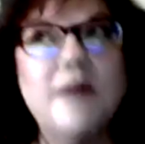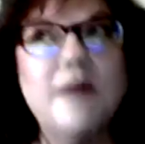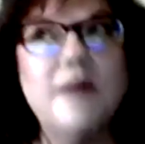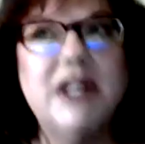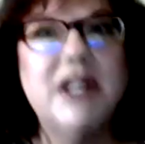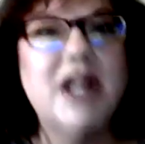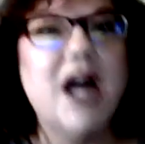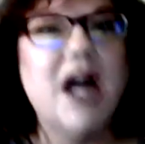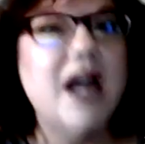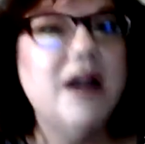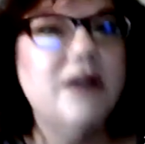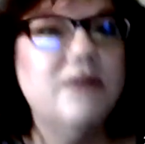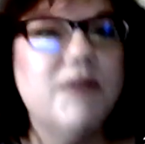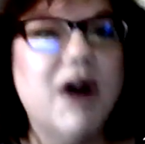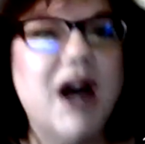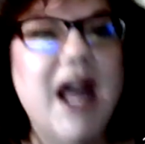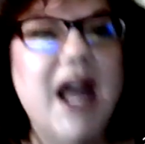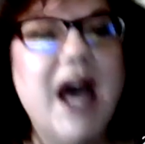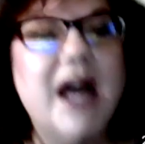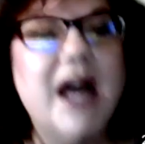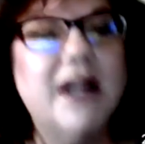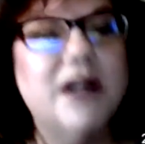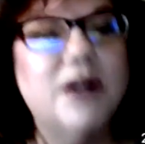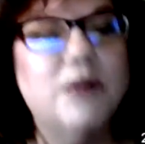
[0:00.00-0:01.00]
I mean, I
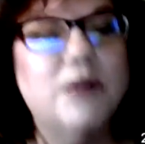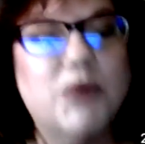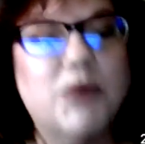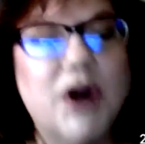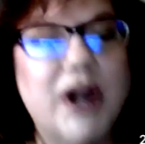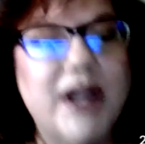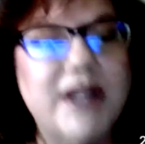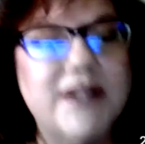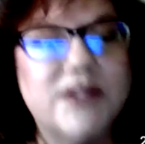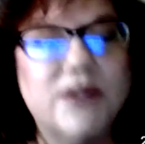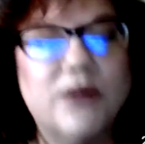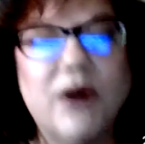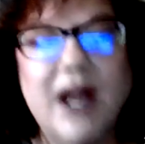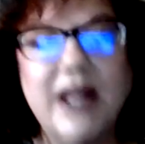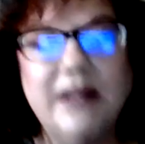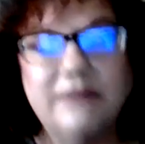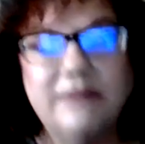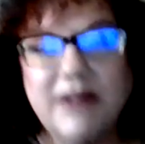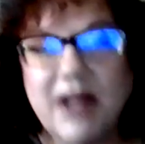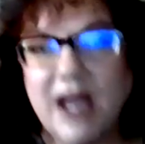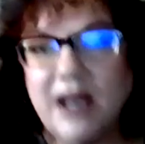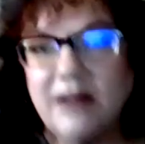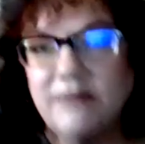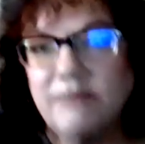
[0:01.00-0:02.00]
had an appraisal. I
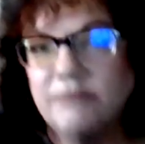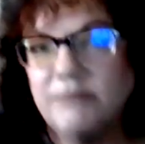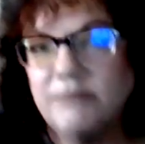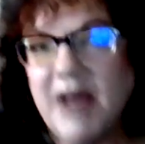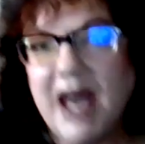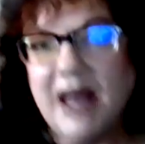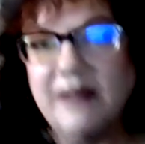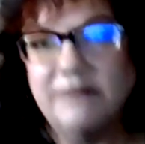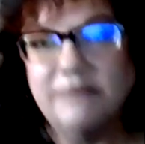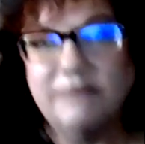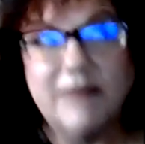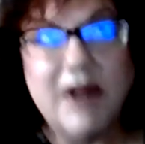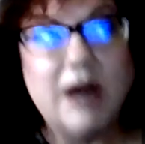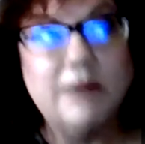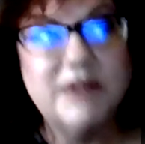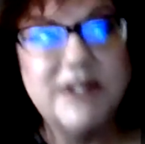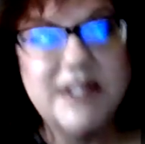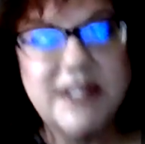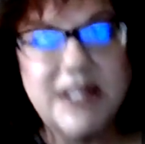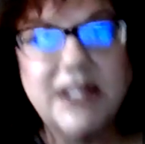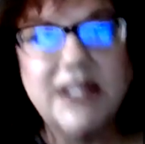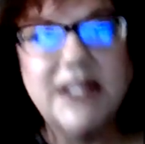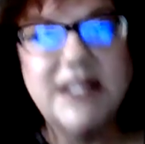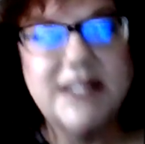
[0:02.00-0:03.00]

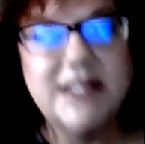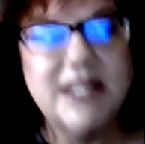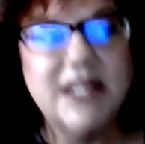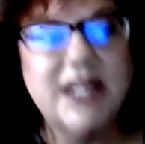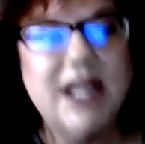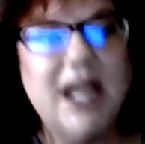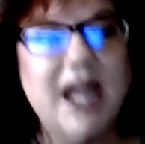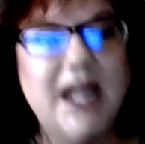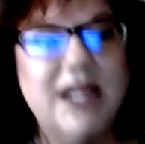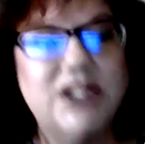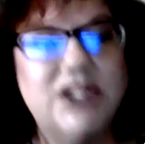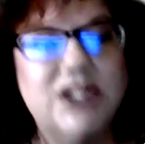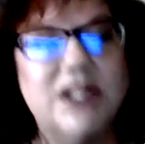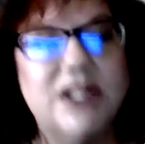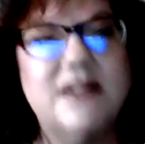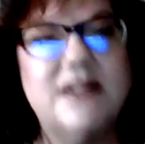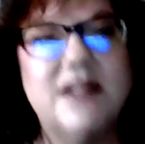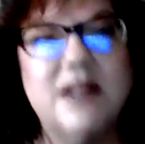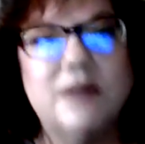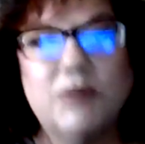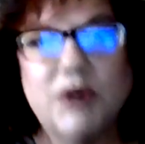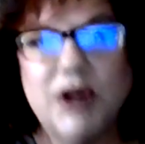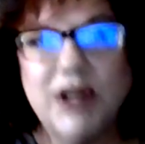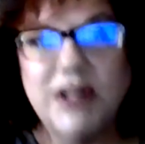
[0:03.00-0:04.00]
was the listing
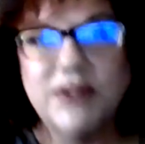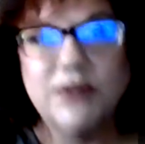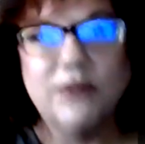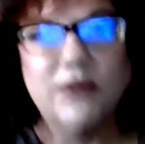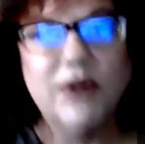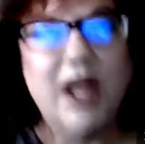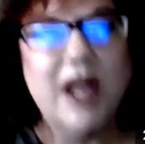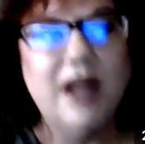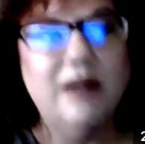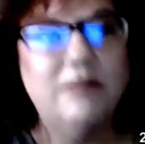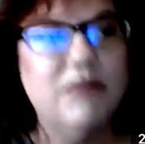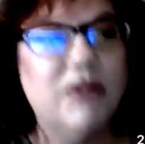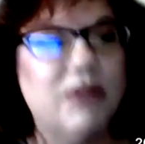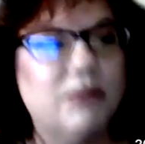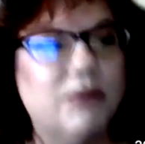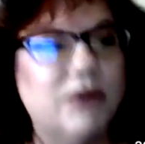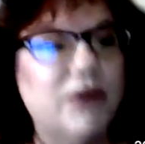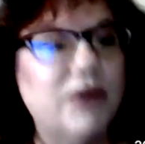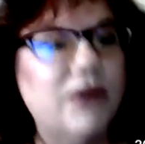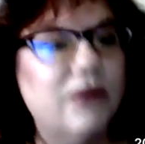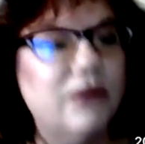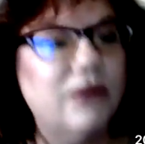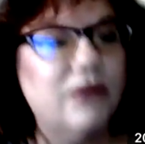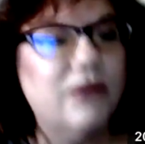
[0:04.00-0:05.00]
agent. The appraisal came
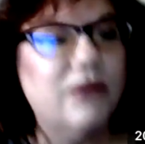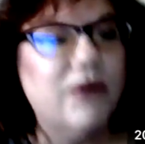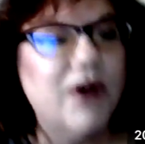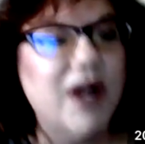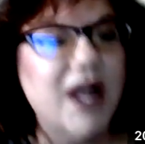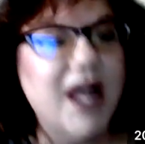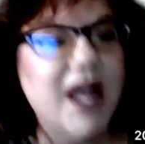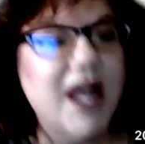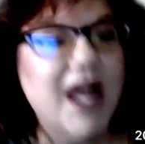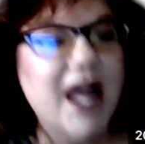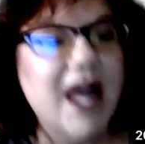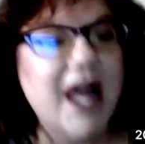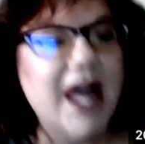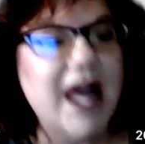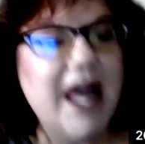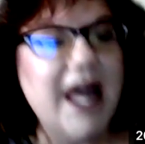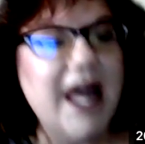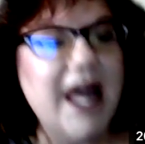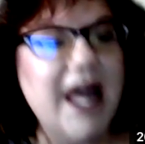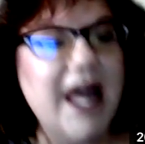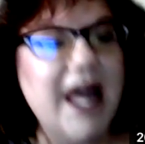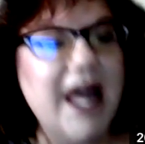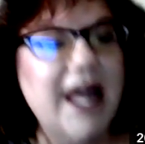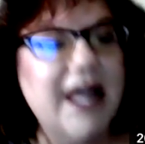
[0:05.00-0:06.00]
through
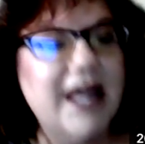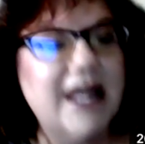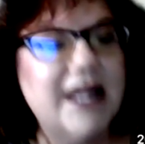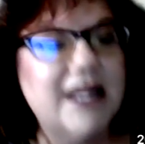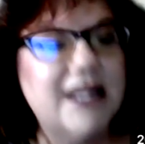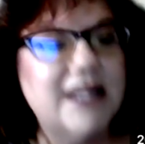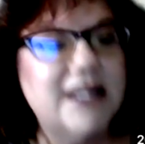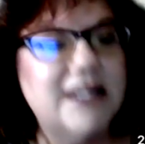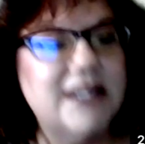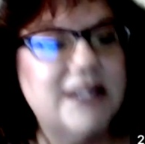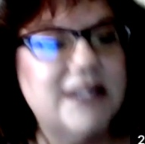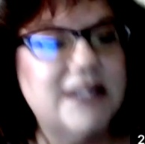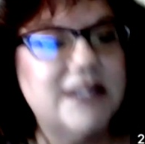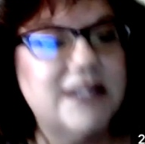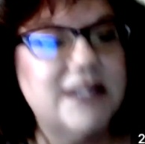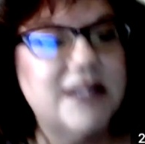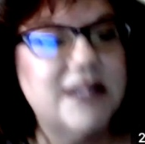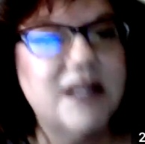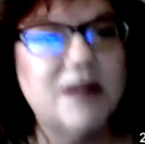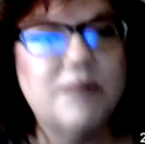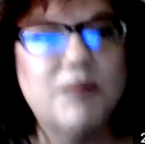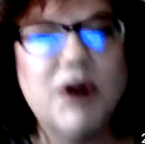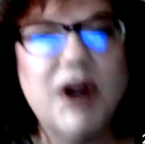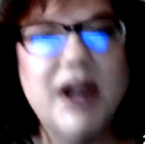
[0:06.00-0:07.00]
and
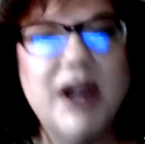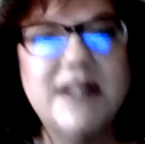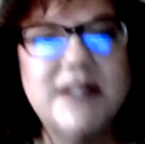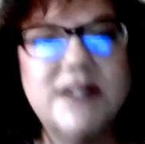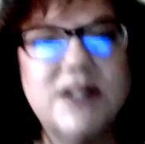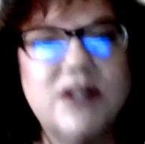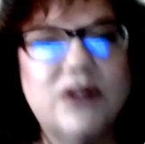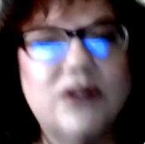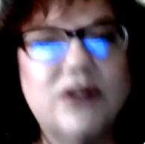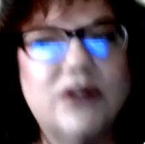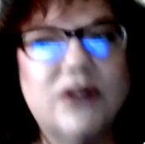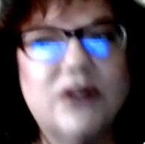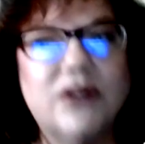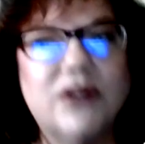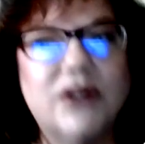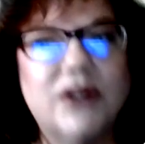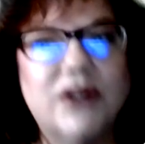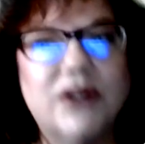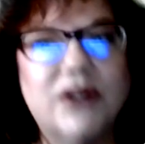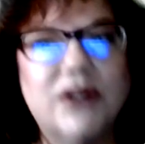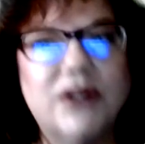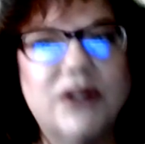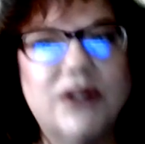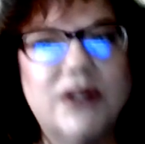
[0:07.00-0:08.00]
the appraiser
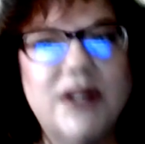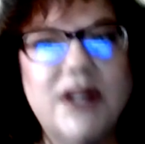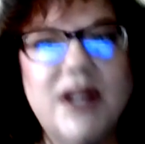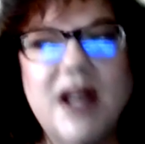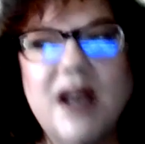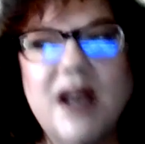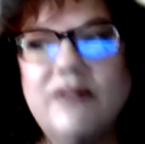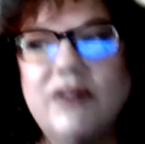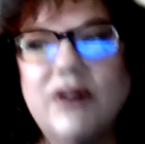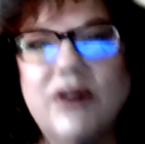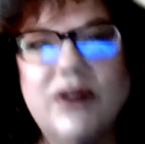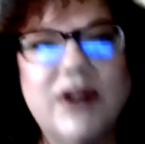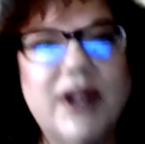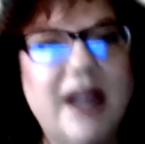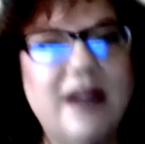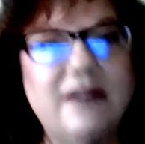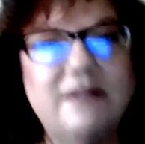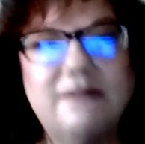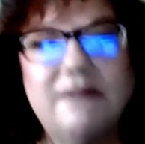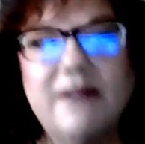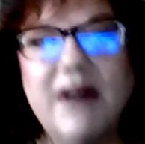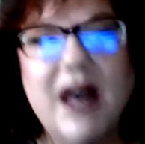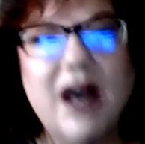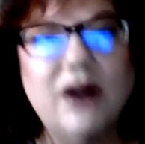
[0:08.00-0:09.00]
never gave
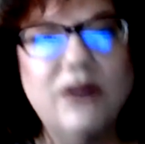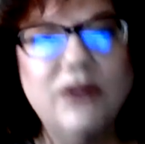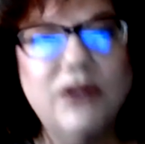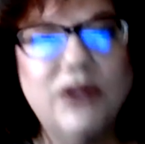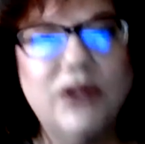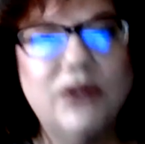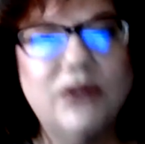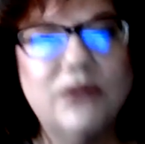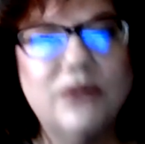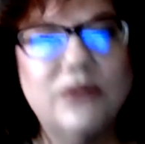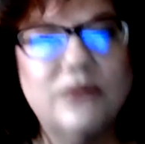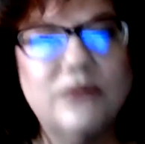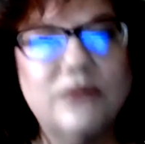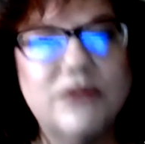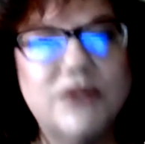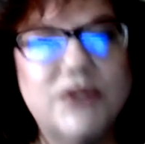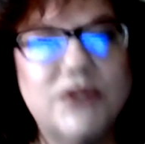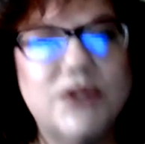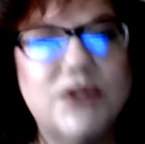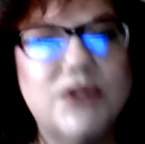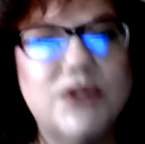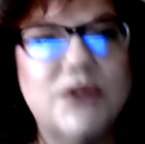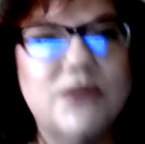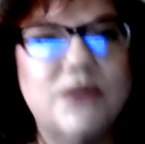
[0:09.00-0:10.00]
value
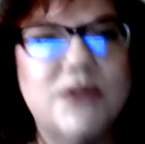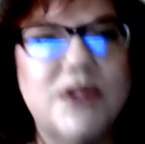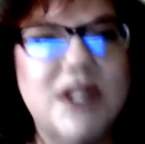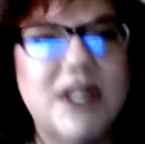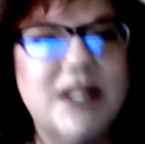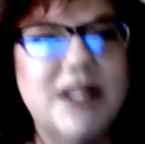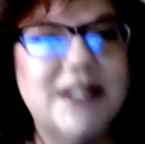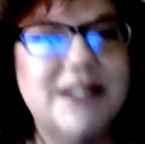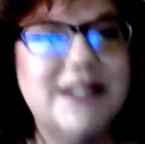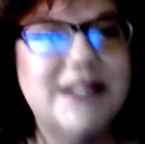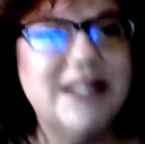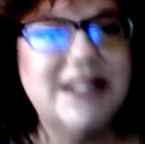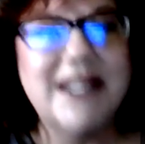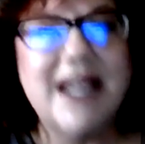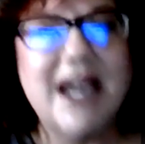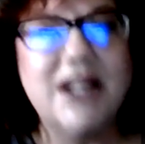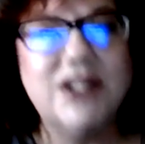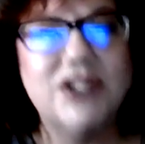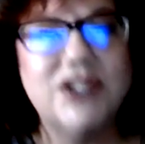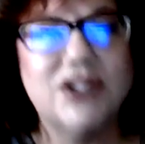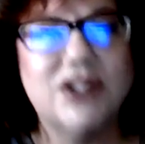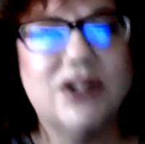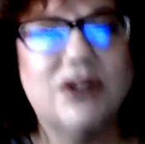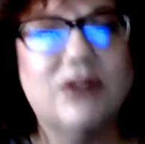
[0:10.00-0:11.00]
to the
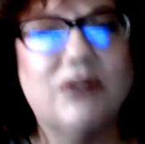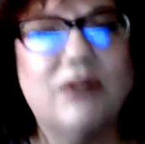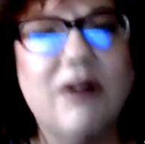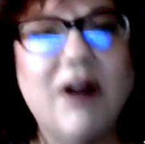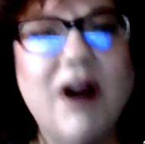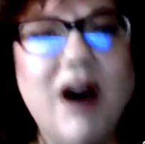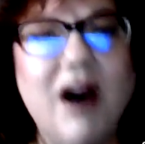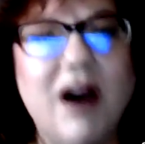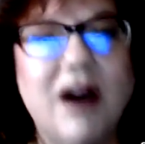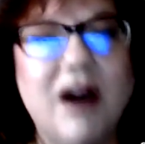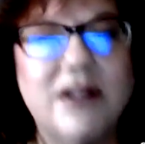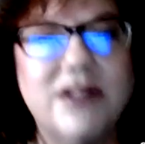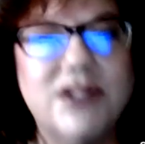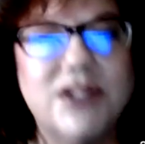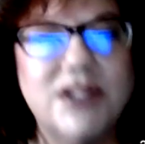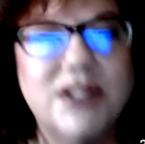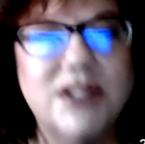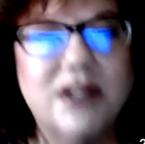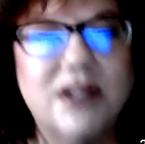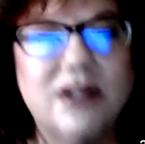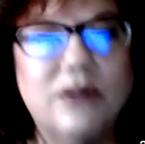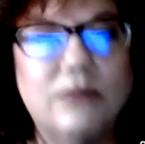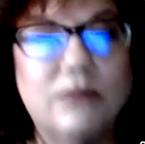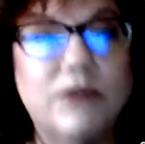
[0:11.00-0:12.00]
detached garage,
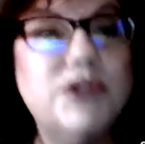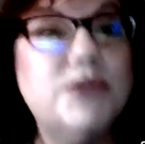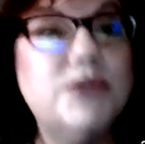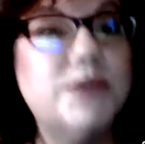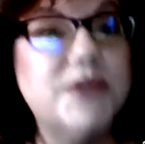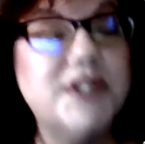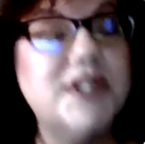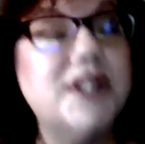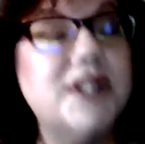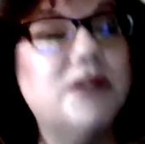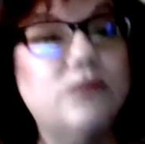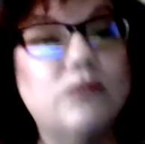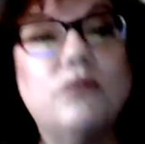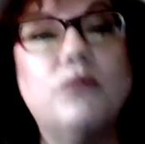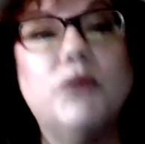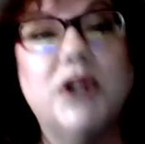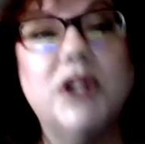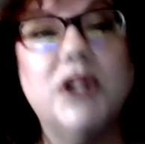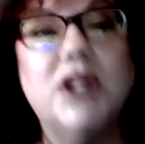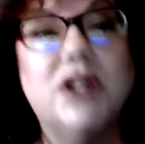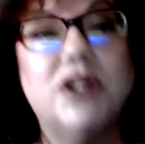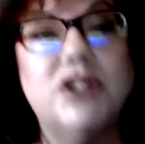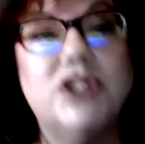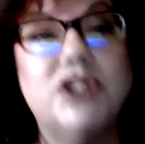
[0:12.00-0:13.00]
which was in
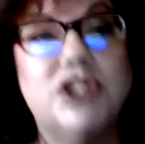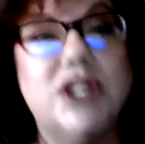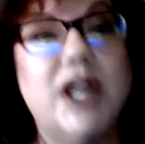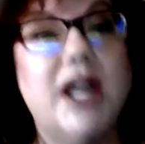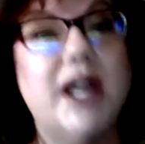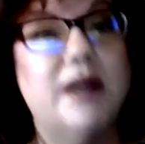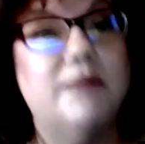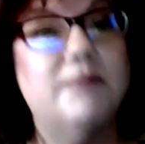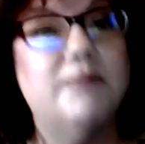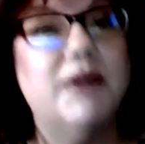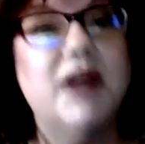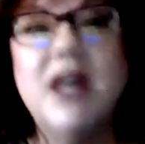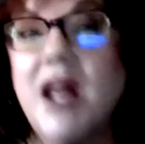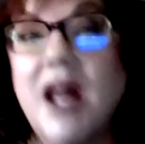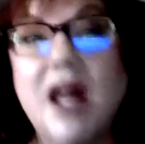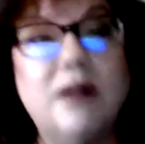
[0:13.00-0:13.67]
really good shape.